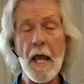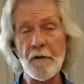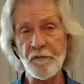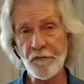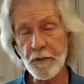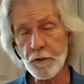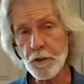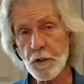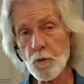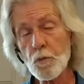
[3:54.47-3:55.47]
A
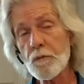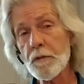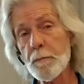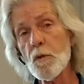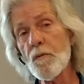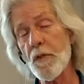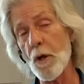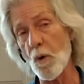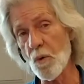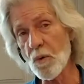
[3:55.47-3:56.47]
filter will remove
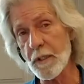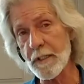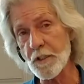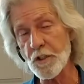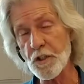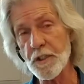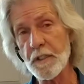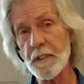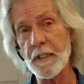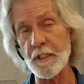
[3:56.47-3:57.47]
the orange
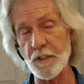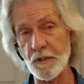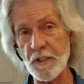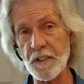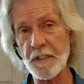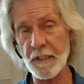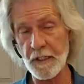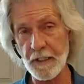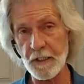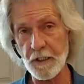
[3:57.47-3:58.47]
that you see
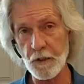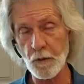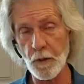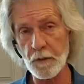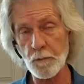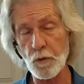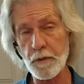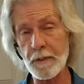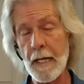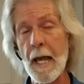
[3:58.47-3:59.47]
settling into the toilet
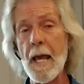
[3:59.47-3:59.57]
bowls